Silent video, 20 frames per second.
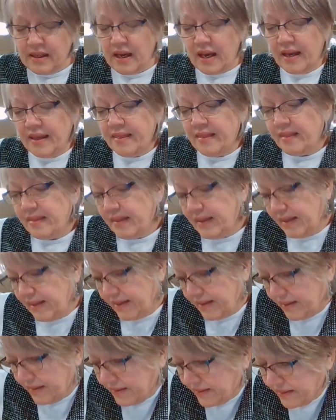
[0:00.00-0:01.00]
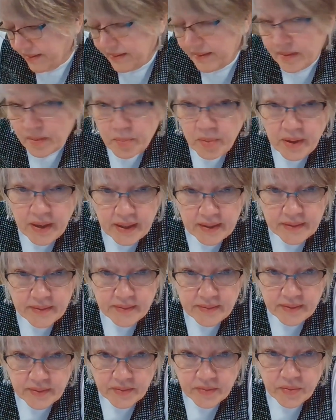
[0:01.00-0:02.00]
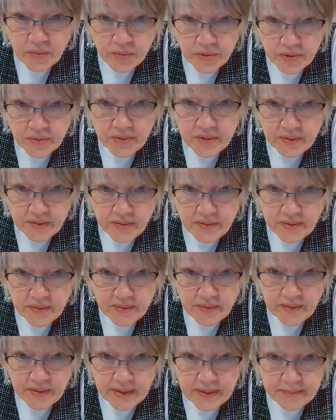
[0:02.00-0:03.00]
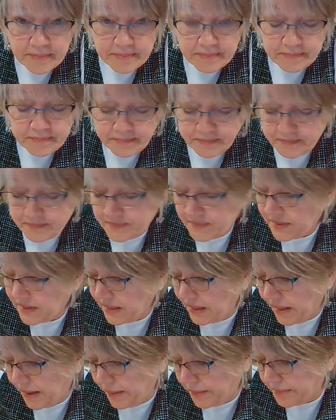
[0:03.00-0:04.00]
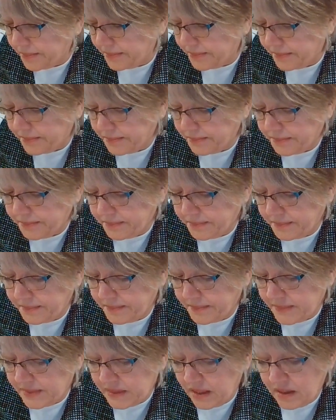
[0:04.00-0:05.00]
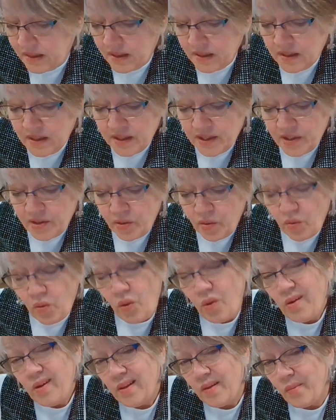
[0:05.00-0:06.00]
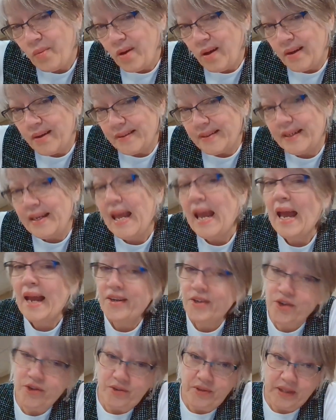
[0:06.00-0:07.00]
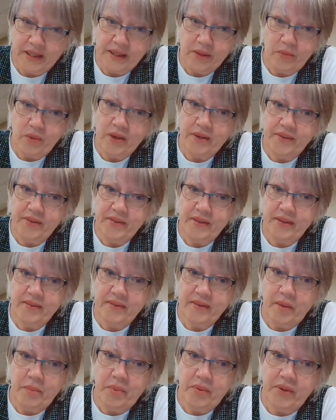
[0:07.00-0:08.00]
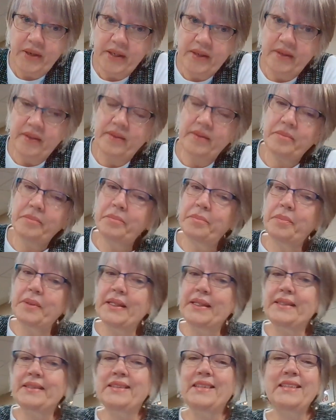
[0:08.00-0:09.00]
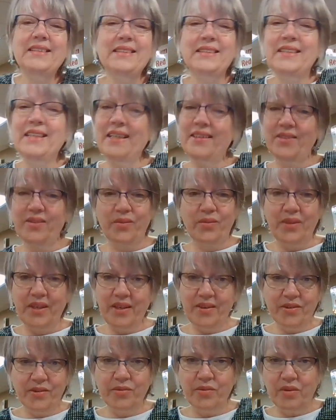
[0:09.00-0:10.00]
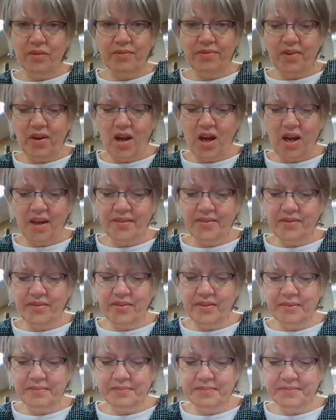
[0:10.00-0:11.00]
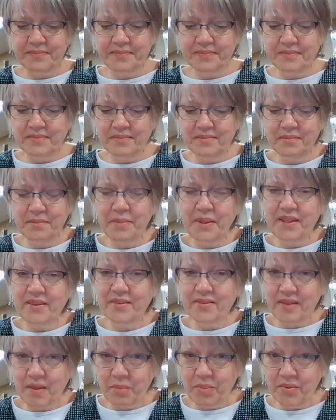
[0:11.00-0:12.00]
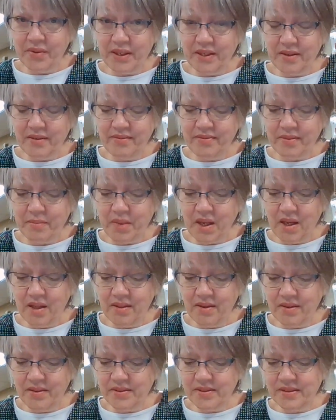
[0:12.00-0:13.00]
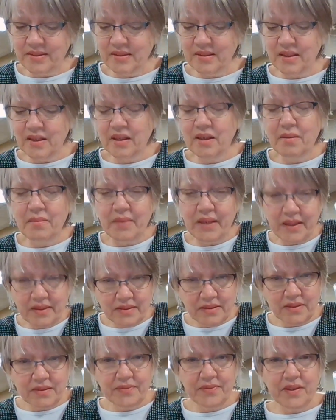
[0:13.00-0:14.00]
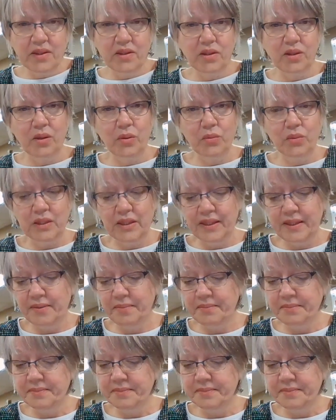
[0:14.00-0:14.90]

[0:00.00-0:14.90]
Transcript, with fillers: I think they're practicing social distancing. Yep. You know, oil and water naturally want to stay separated, but it's not so natural for us. Being separated from others makes us feel lonely.